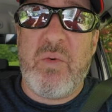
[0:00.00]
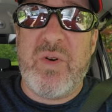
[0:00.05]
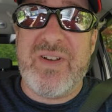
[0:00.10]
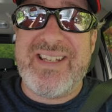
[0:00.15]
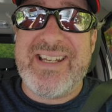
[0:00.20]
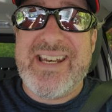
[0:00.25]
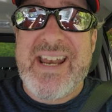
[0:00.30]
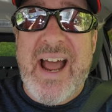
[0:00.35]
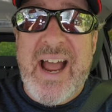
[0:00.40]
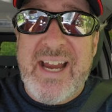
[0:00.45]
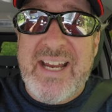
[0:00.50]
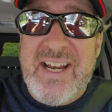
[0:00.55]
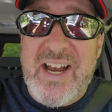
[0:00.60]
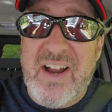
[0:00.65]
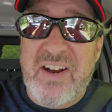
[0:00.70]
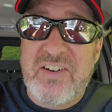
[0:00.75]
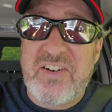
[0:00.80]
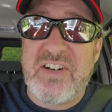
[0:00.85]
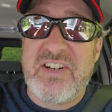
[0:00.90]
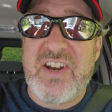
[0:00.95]
was
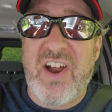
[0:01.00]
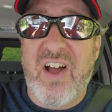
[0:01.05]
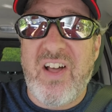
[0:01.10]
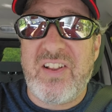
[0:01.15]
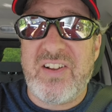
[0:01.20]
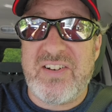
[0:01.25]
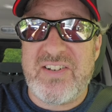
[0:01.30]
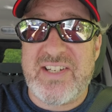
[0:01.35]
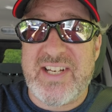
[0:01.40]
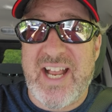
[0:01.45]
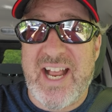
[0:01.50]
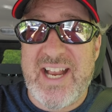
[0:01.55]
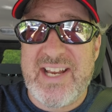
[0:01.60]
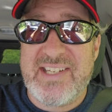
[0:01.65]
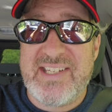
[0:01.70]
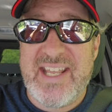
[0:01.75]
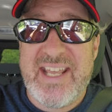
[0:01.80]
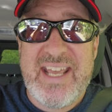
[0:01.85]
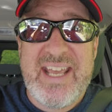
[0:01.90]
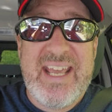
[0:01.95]
$900,
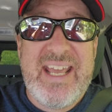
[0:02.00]
guys.